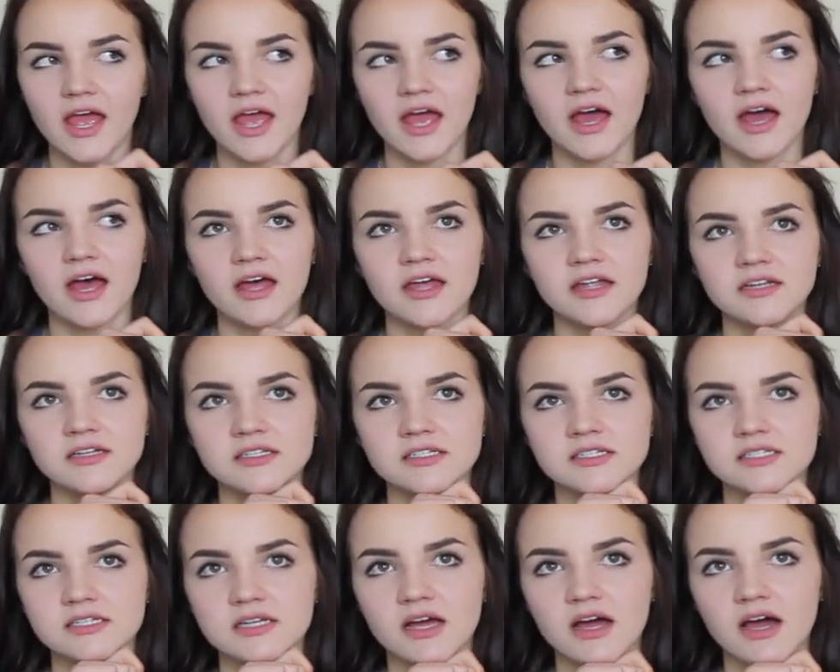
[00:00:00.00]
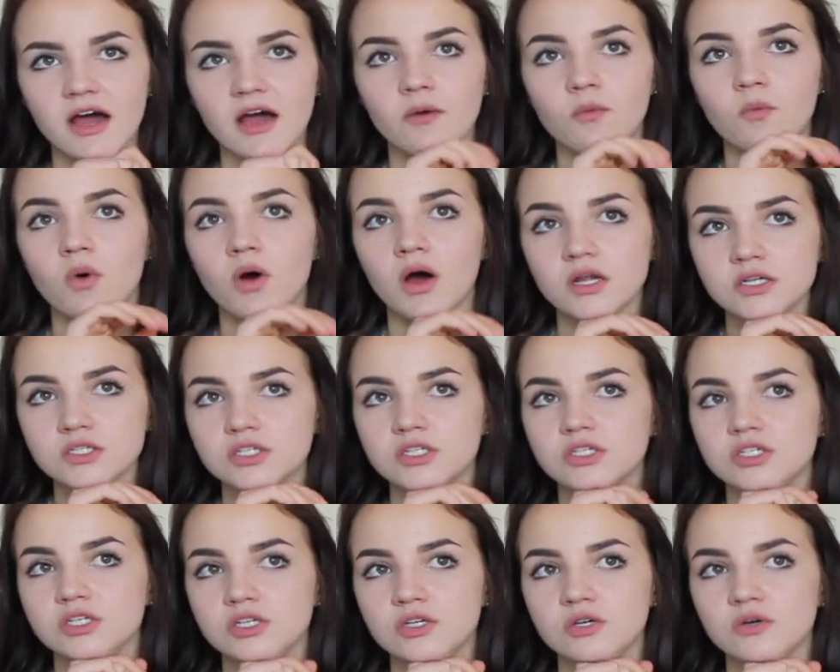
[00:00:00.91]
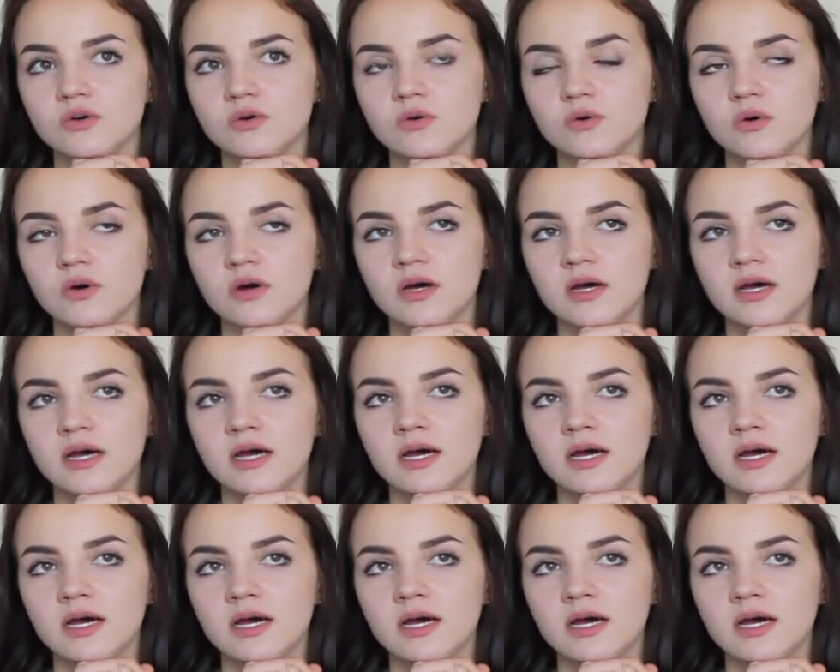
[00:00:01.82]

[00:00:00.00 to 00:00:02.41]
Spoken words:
And I want to do